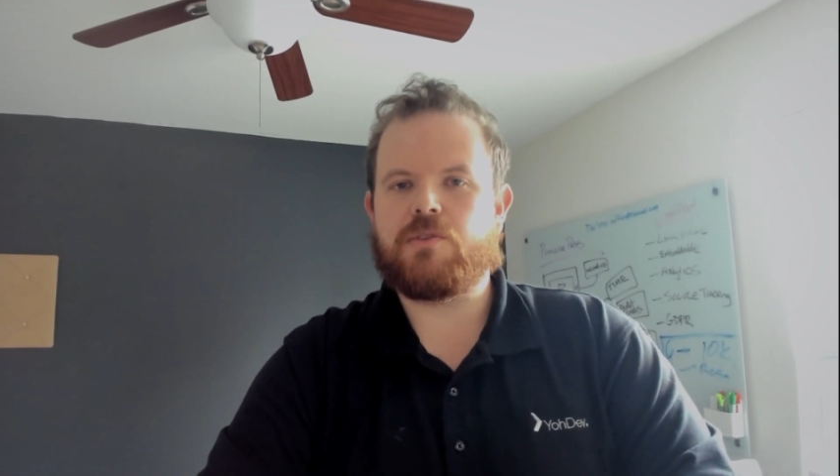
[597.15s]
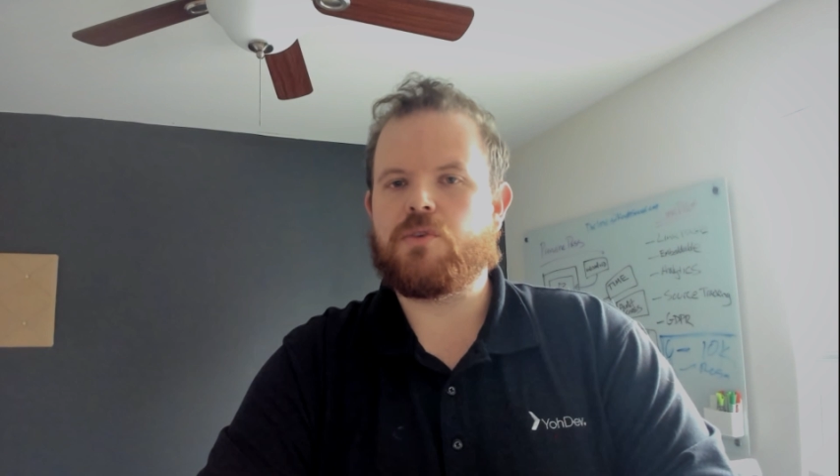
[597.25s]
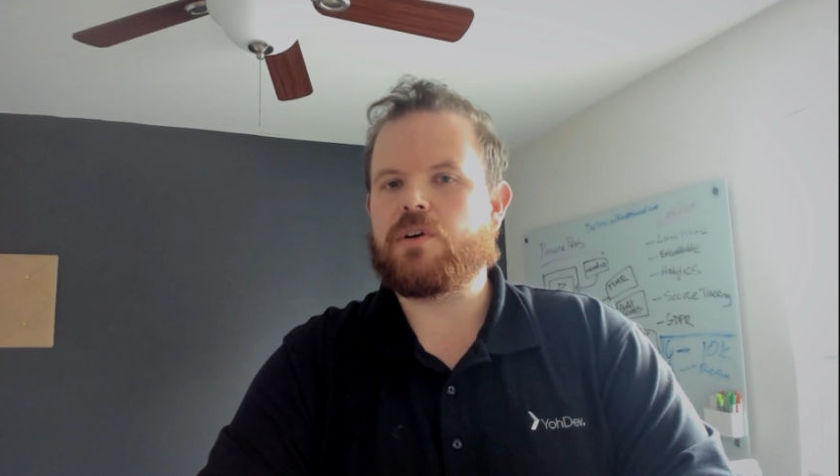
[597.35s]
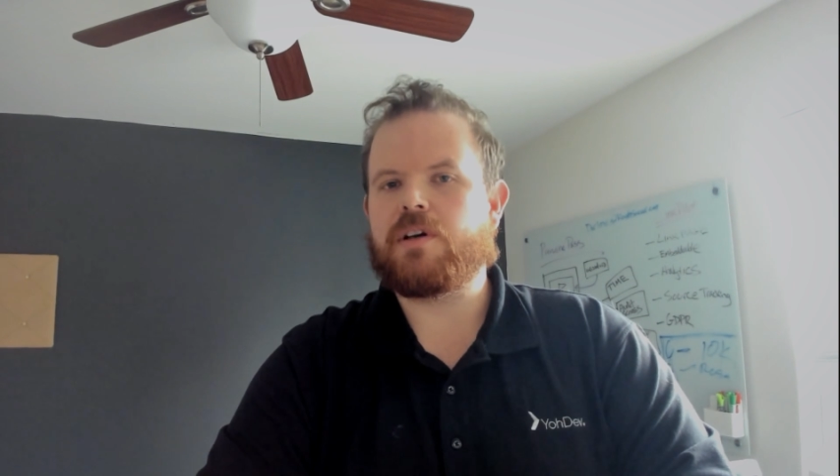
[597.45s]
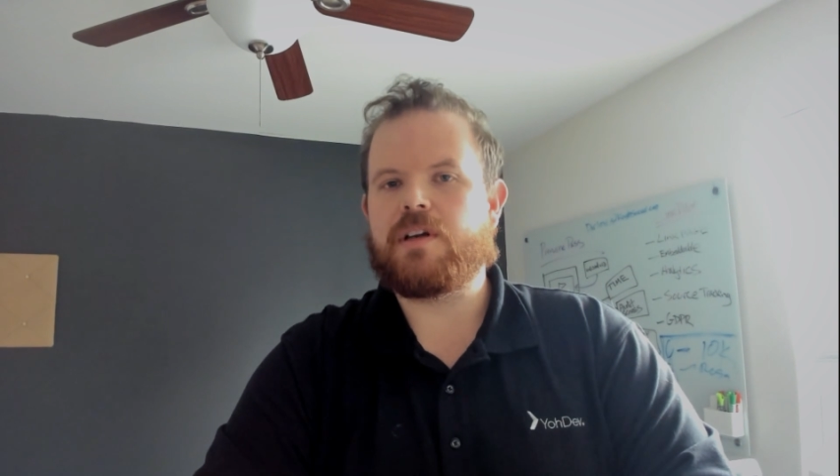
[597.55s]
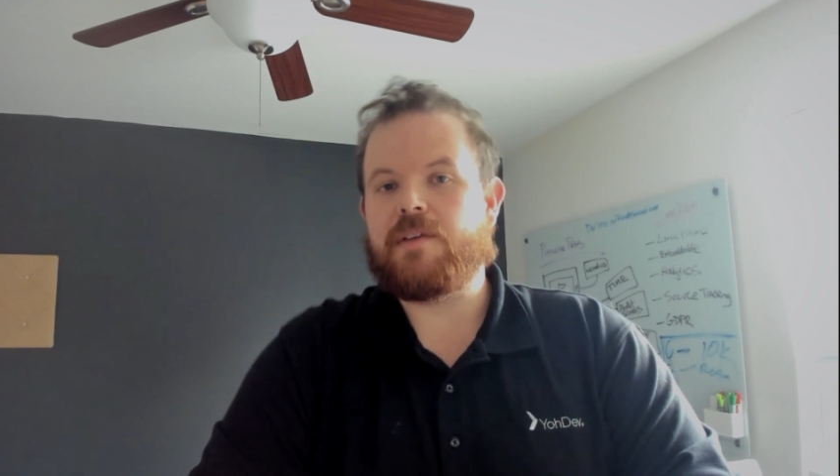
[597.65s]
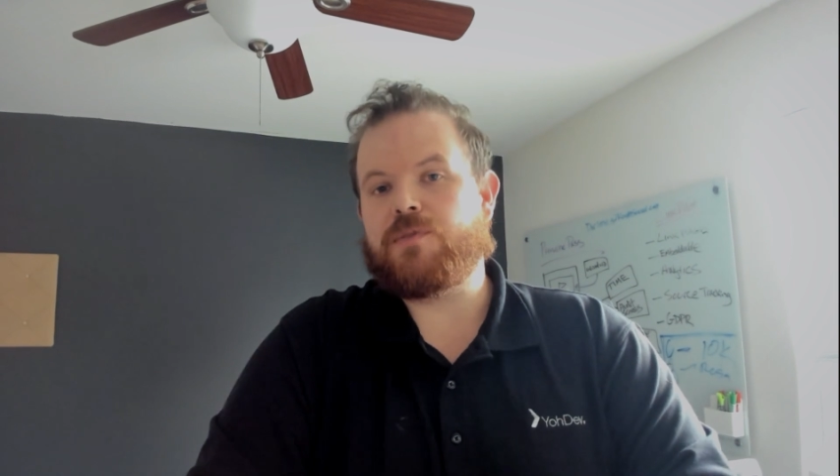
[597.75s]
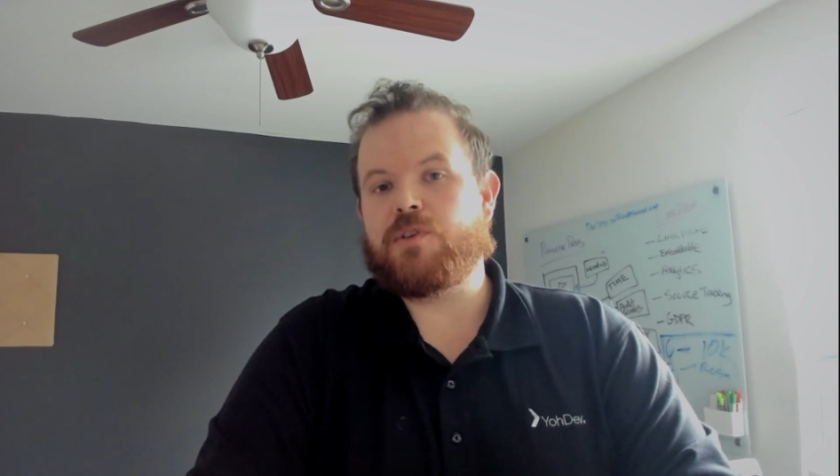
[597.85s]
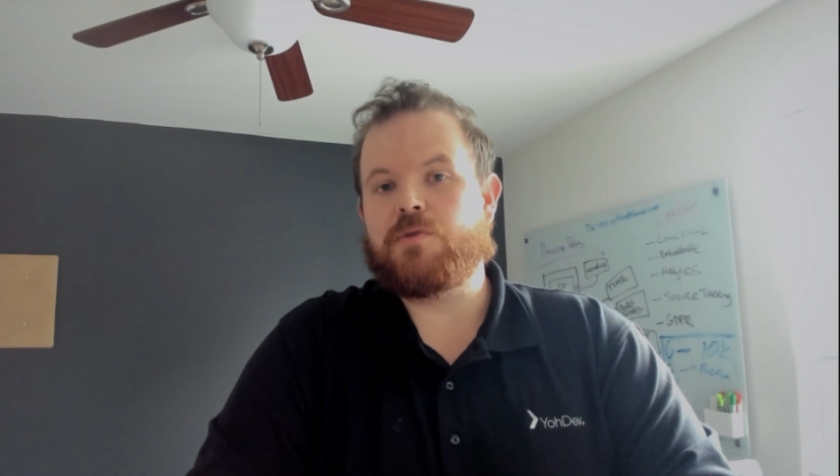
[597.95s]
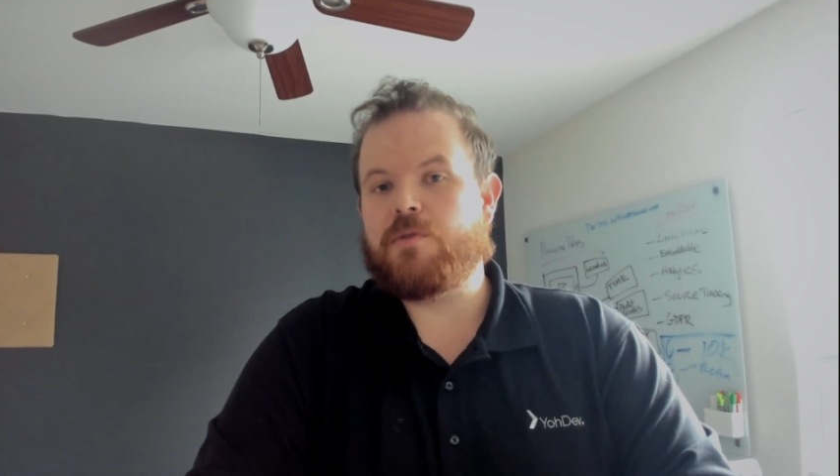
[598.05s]
or if
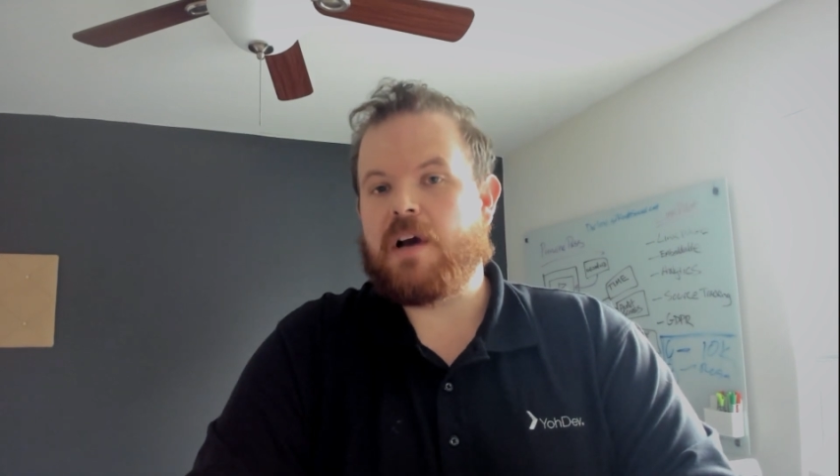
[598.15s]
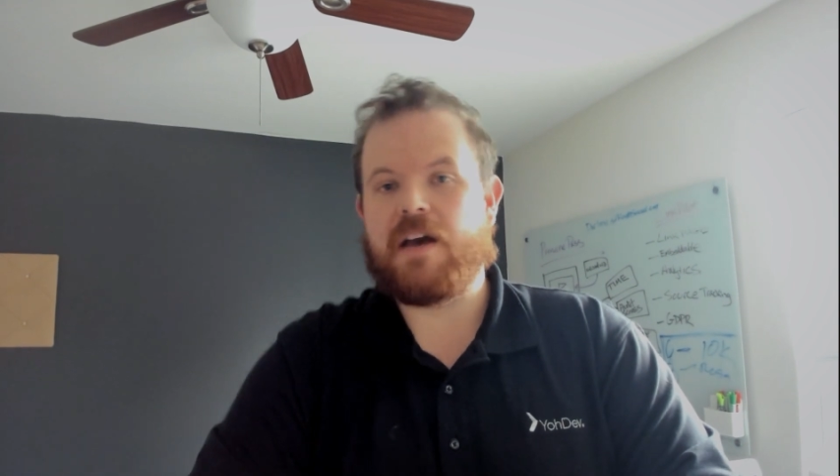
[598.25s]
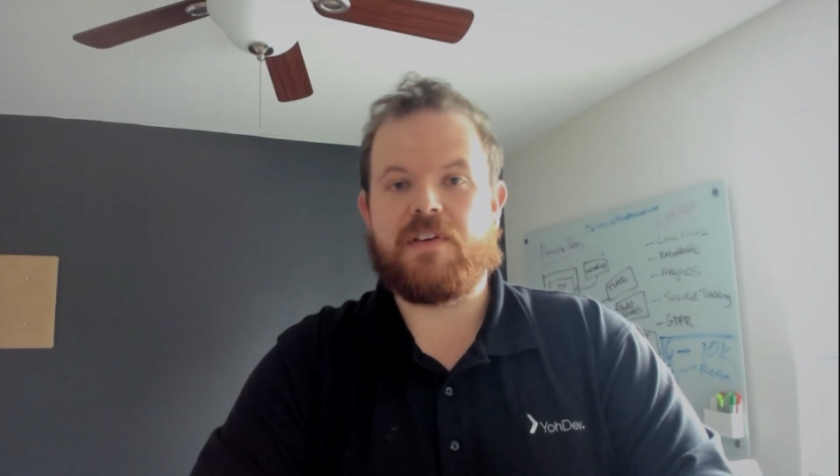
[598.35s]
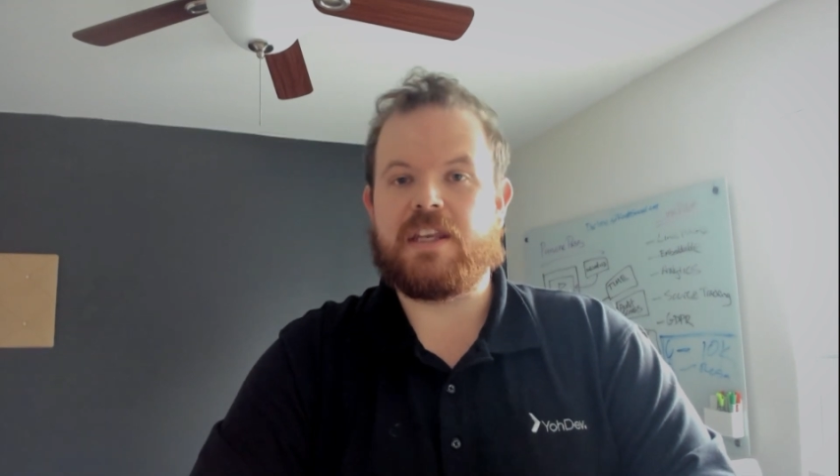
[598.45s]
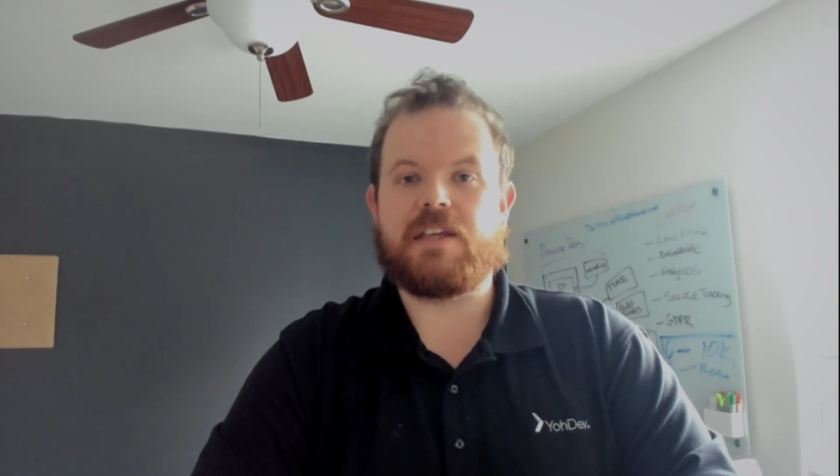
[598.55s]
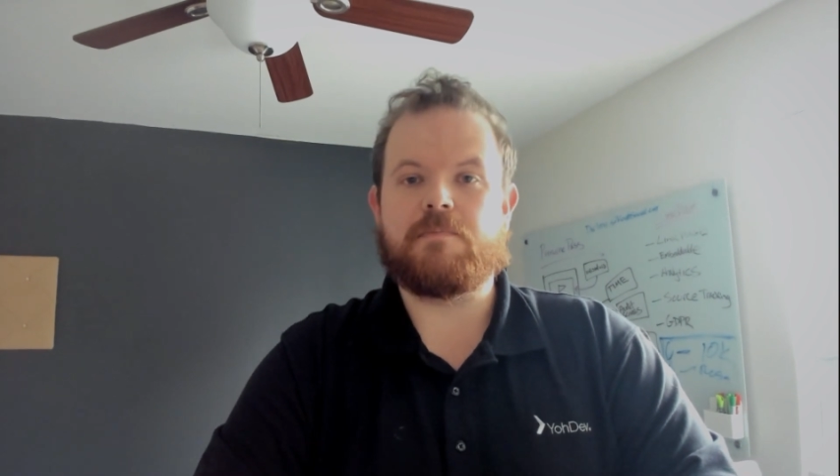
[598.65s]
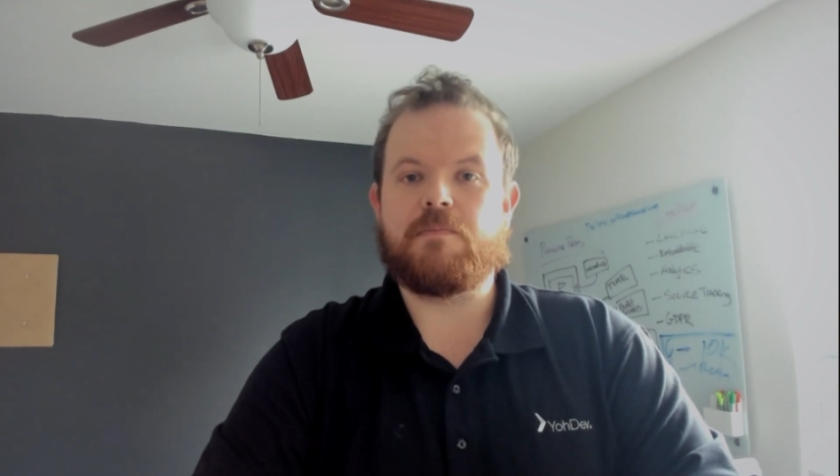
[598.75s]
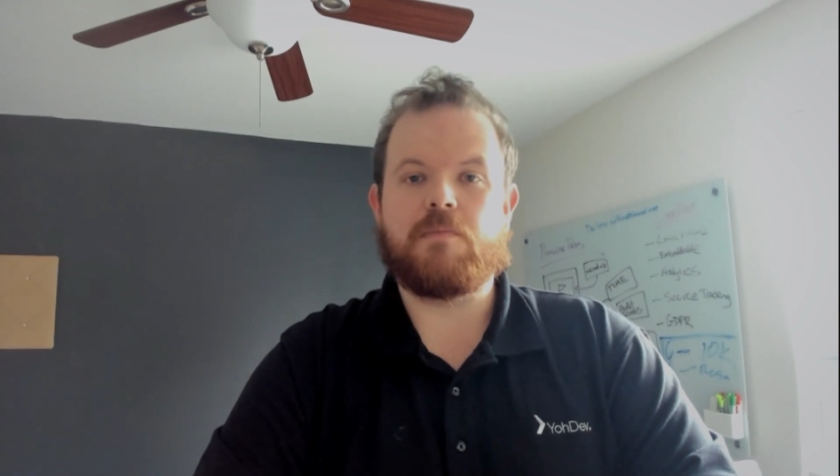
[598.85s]
you have any